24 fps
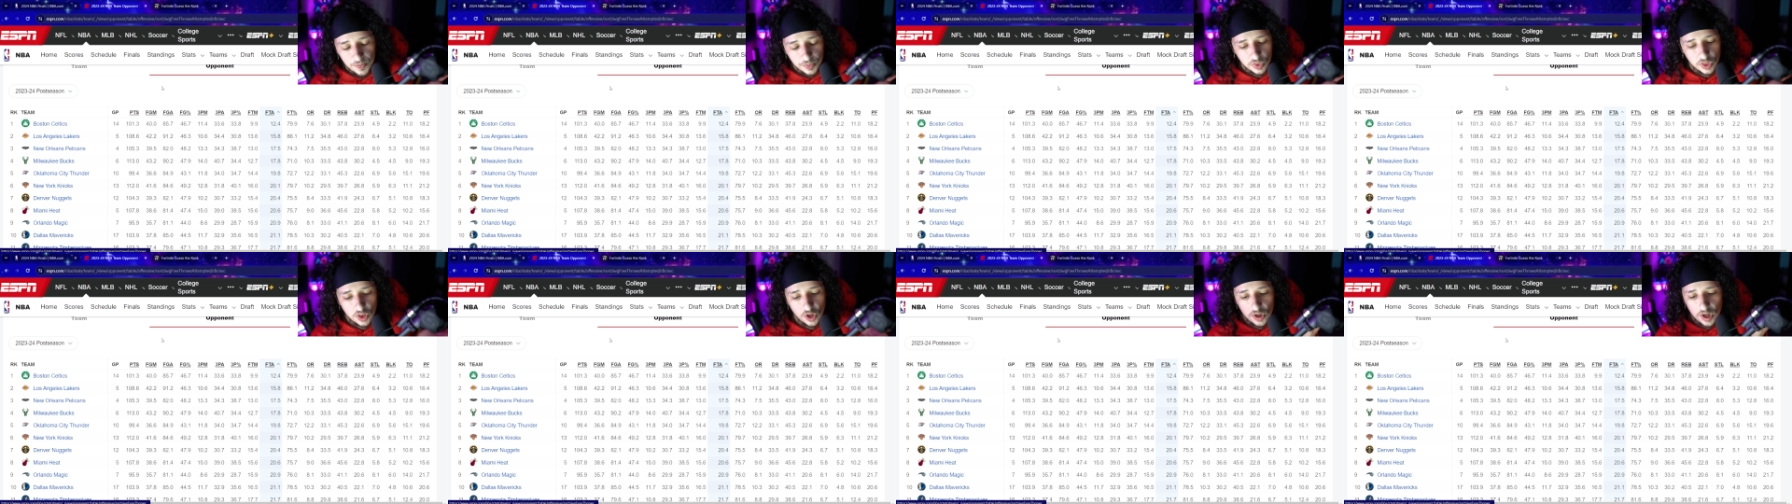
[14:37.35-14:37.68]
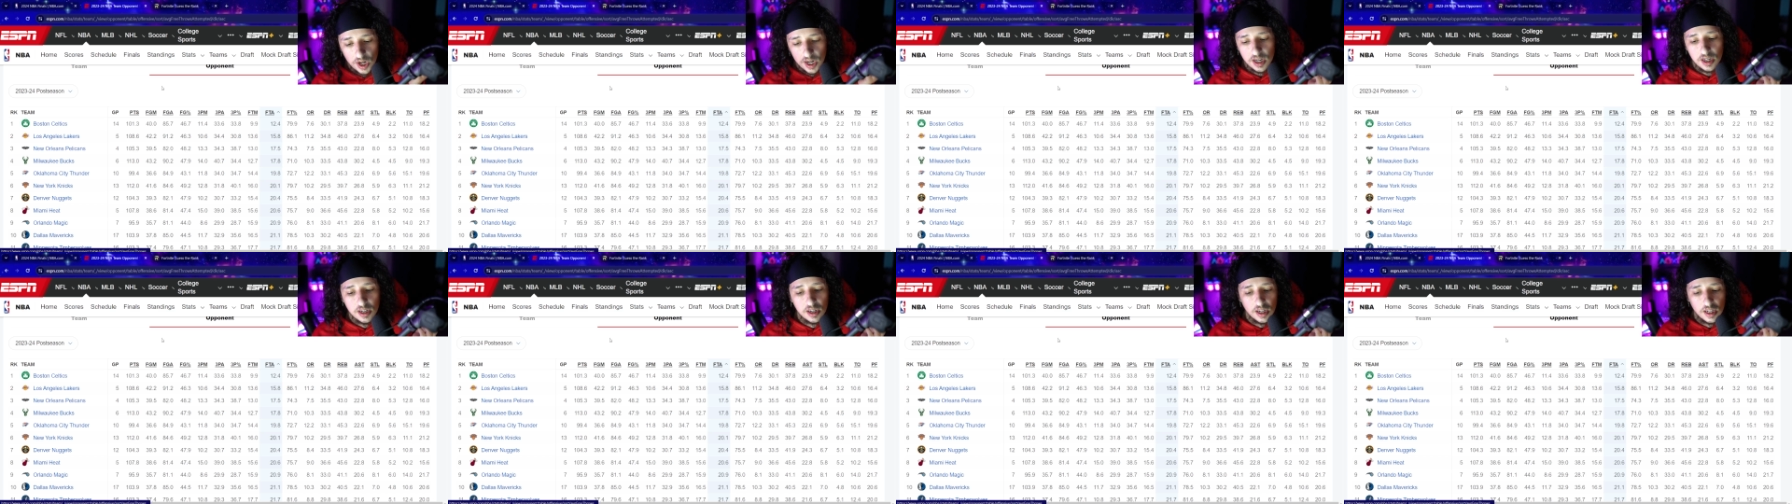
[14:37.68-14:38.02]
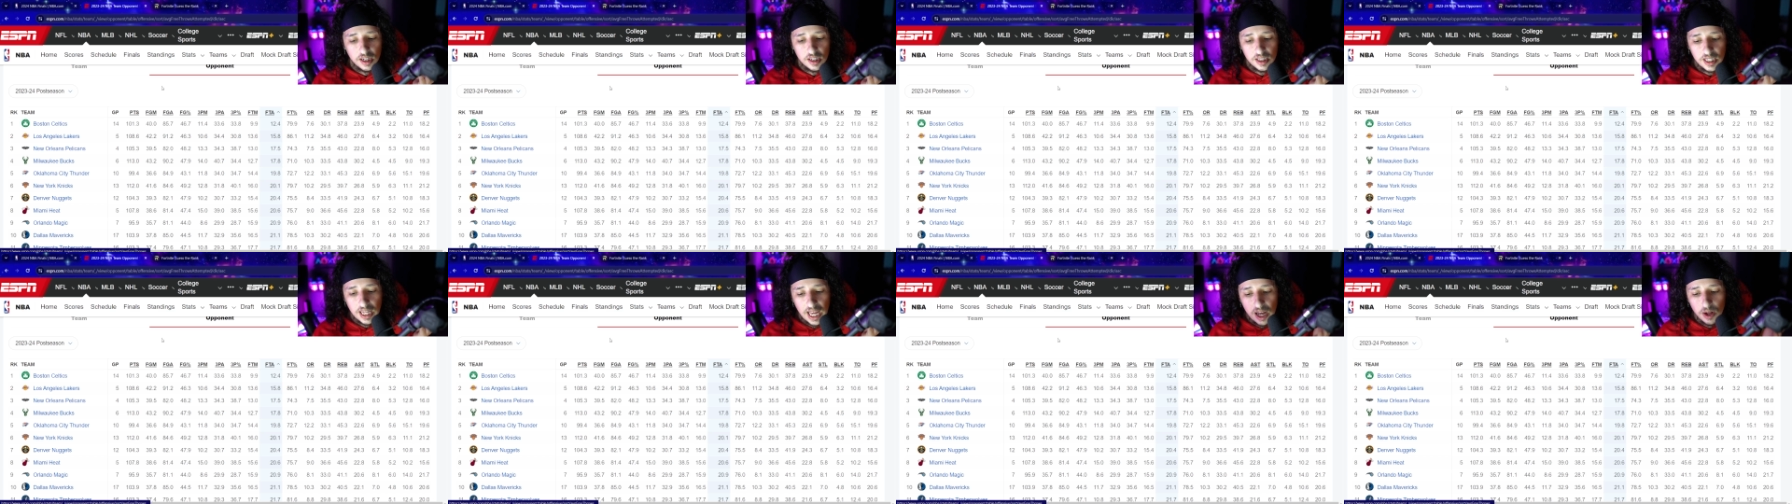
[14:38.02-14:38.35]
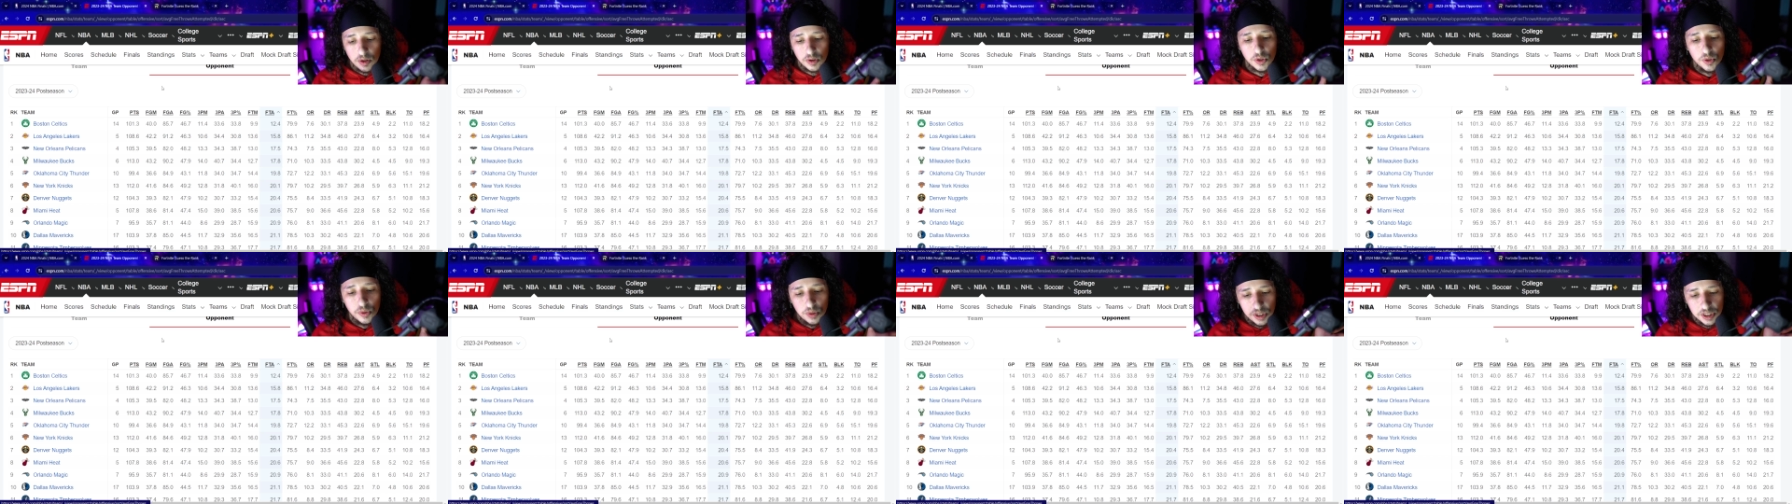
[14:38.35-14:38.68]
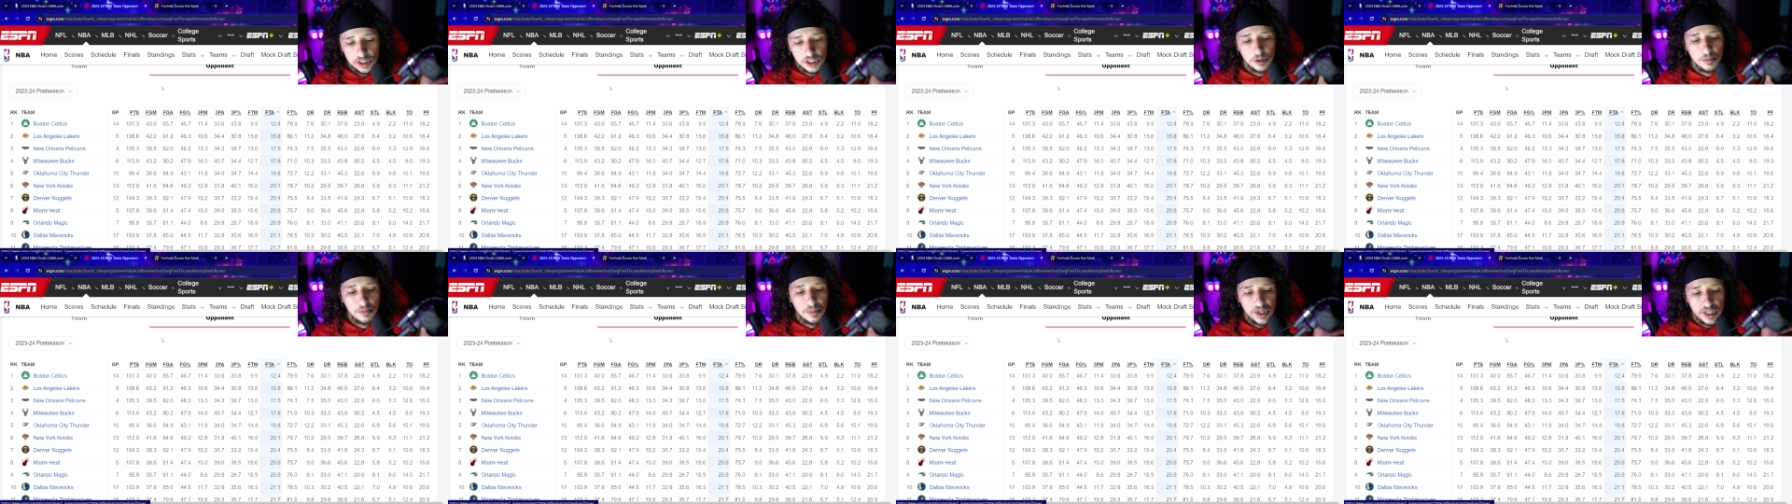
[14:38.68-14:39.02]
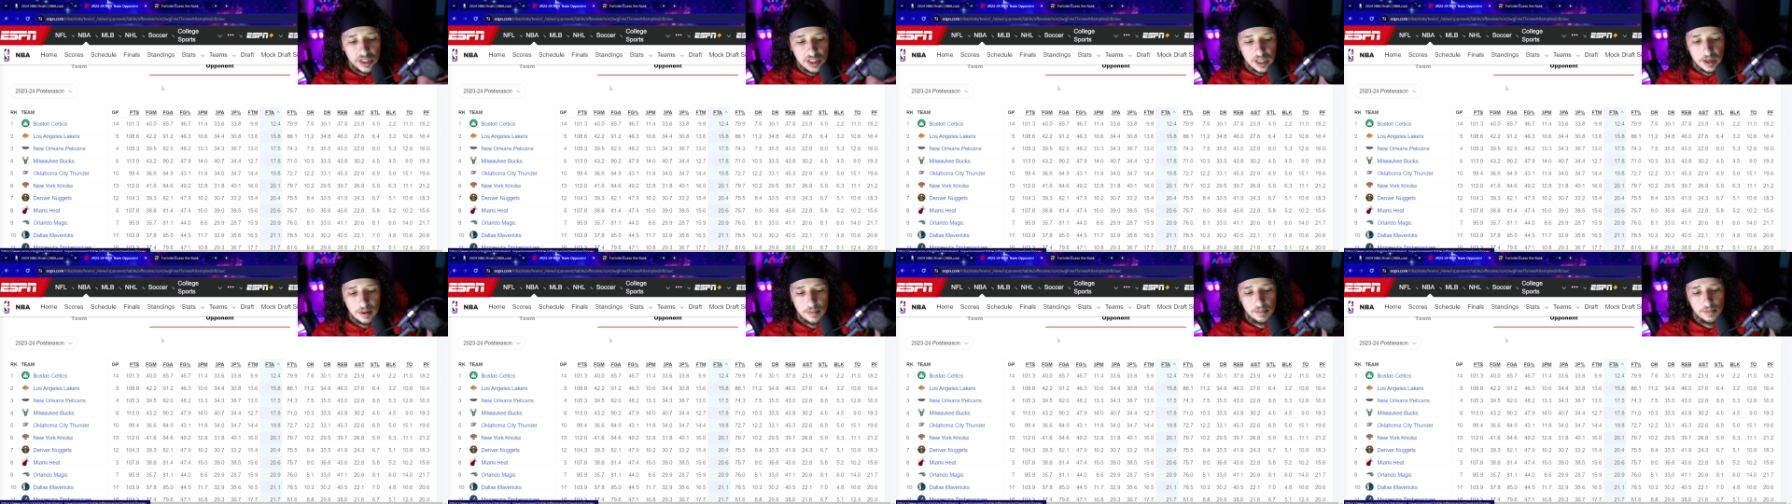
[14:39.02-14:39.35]
They're not going to allow Luka to beat
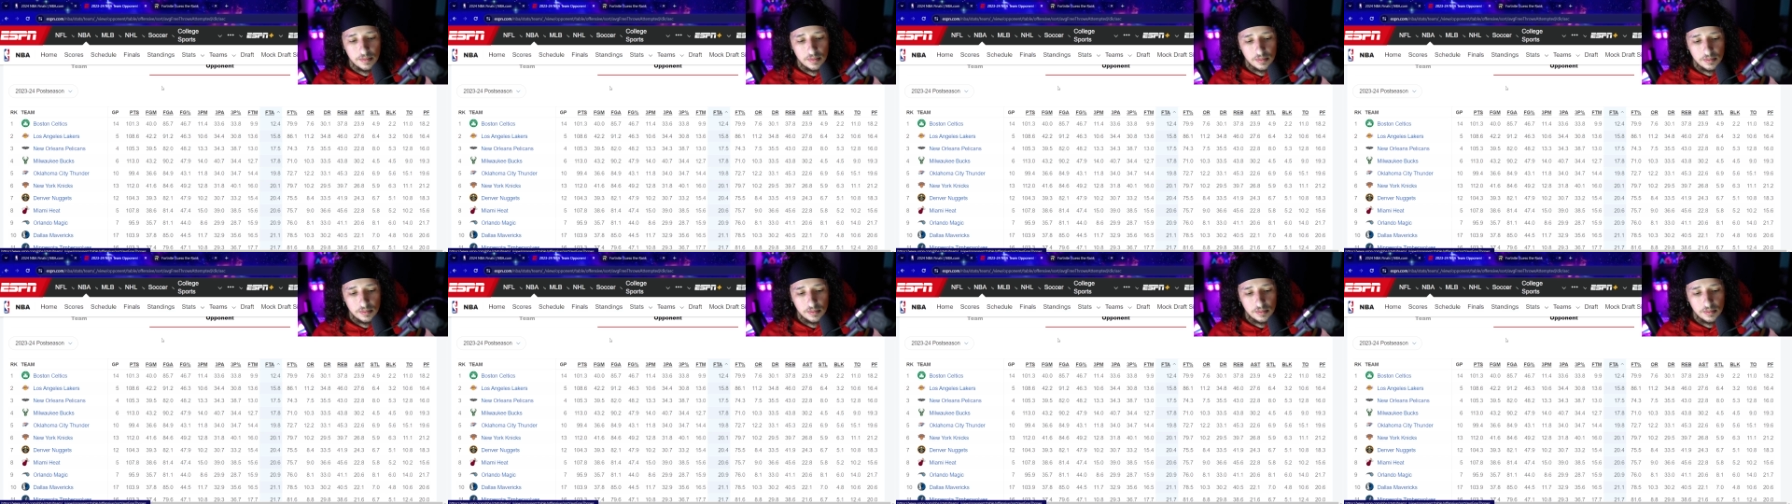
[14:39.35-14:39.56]
them.